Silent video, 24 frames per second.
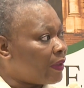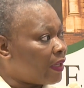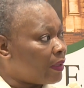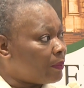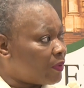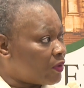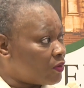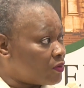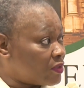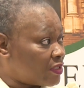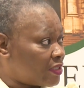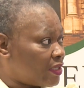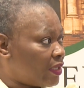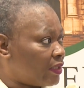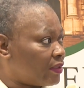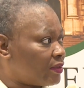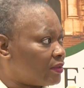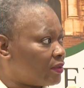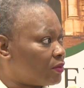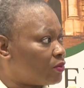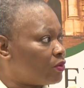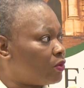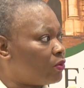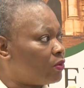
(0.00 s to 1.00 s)

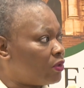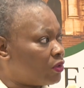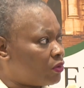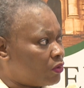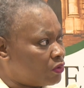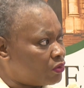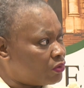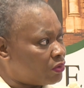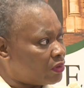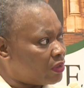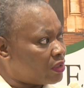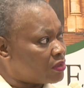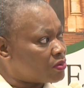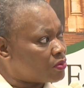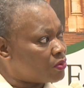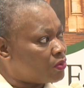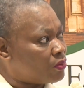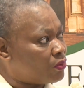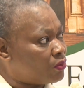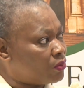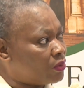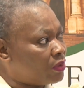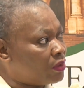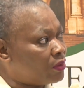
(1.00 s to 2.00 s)
process. So we'll go to the
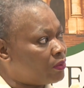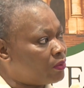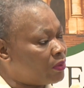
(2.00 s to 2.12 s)
school.